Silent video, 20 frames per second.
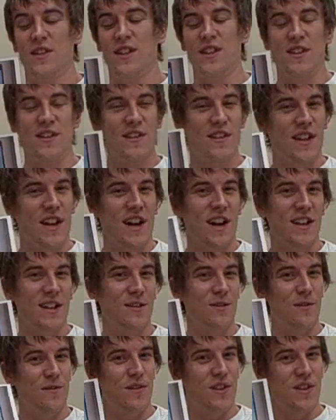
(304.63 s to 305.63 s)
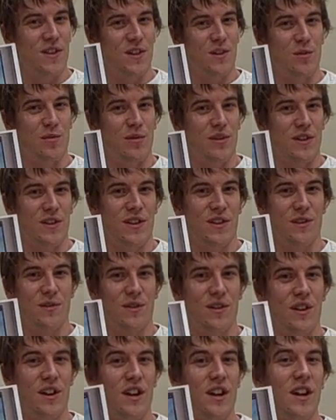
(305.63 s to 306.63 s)
this is tied to a physical
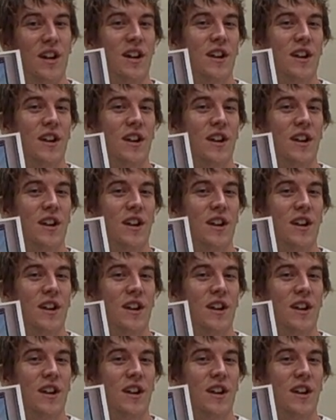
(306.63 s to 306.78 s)
bookstore.